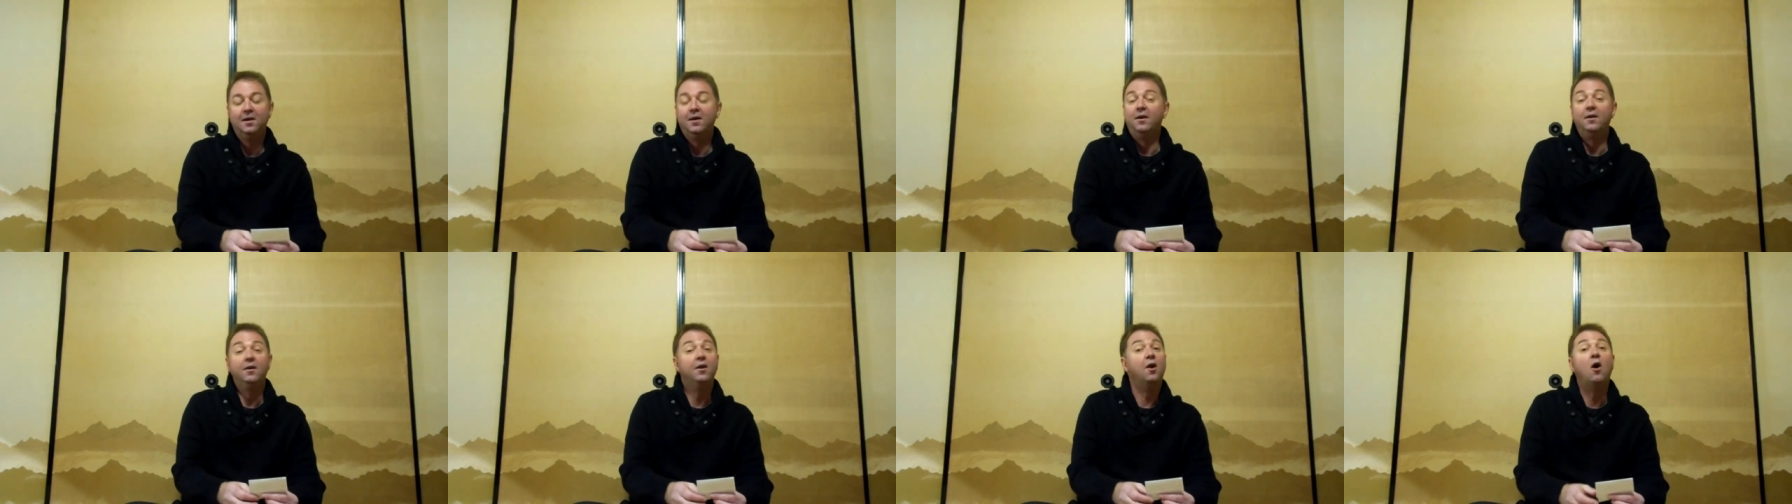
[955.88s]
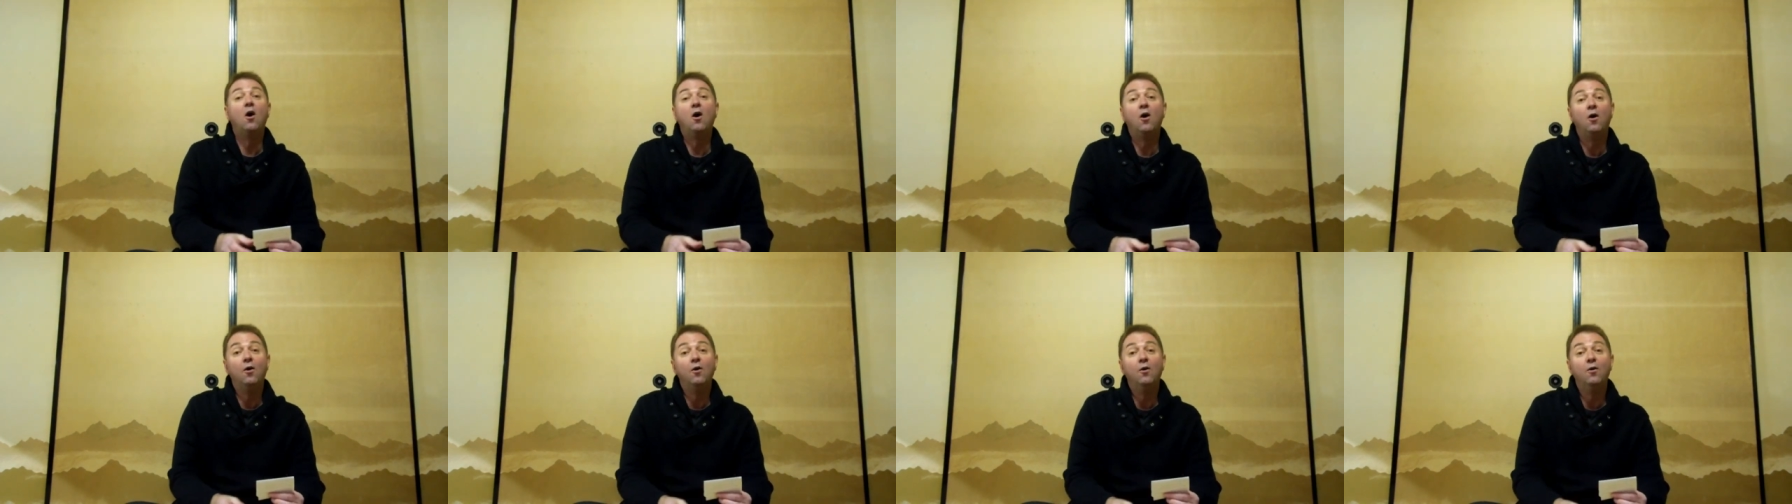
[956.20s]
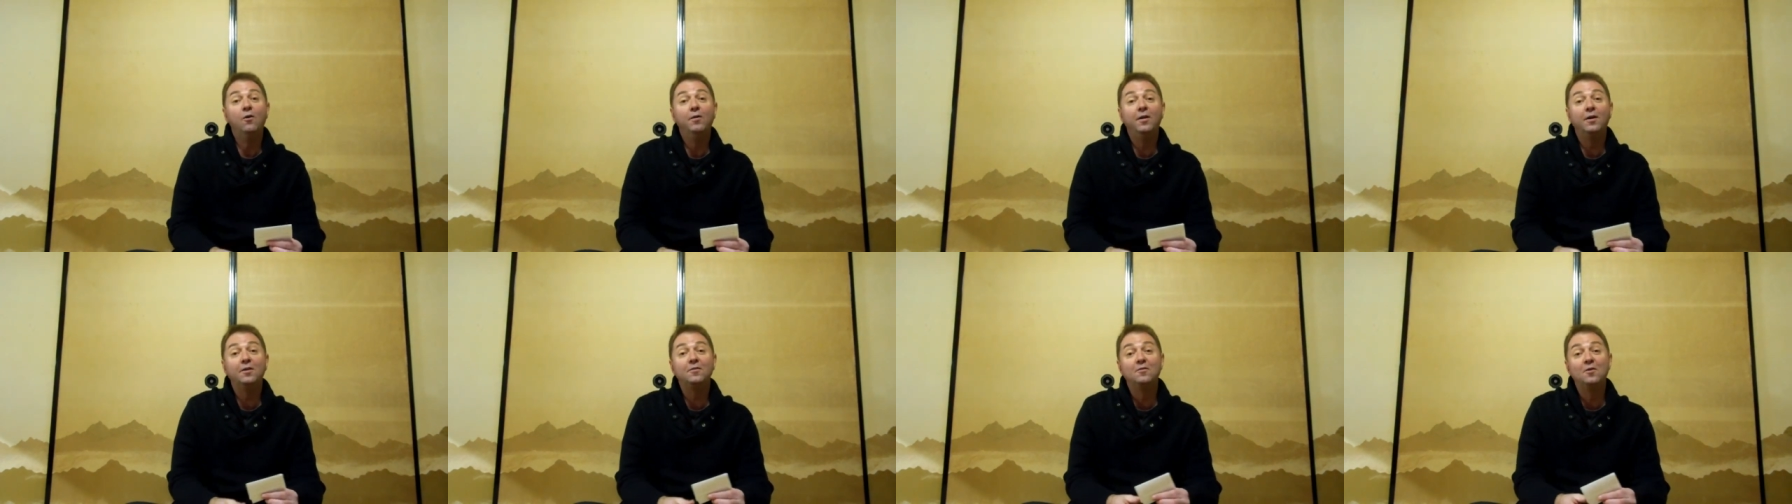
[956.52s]
No,
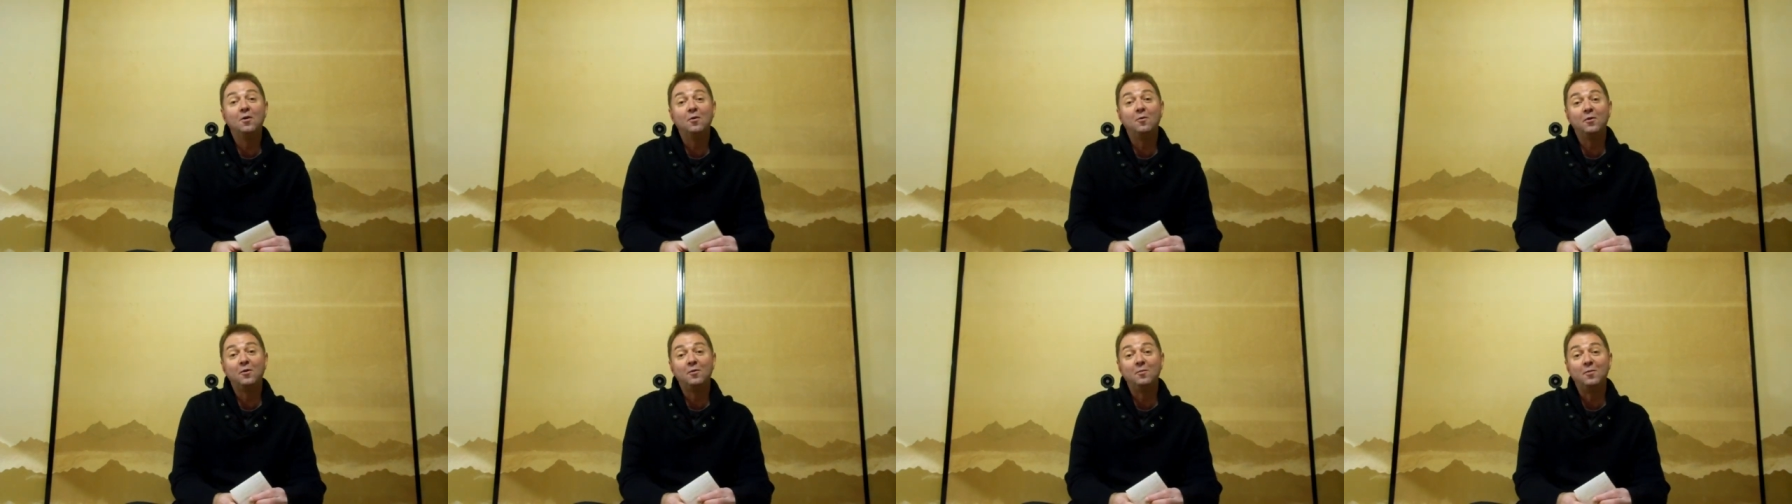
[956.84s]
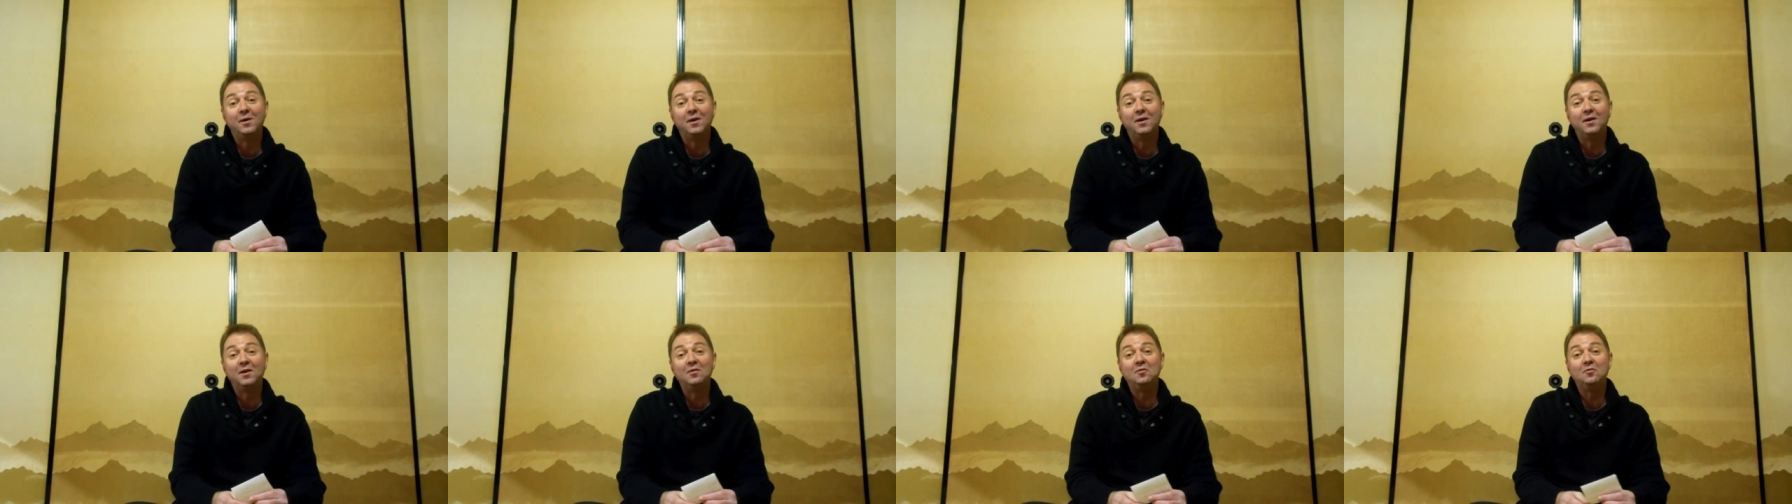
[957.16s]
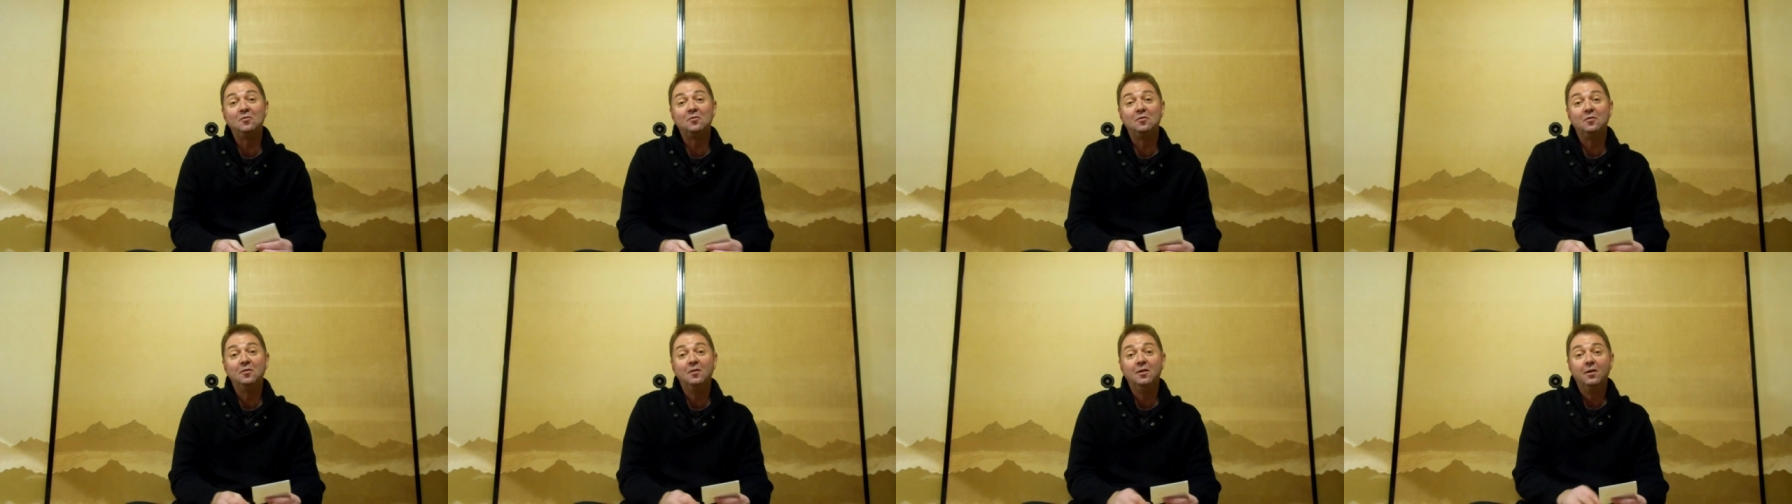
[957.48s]
that's not what it means.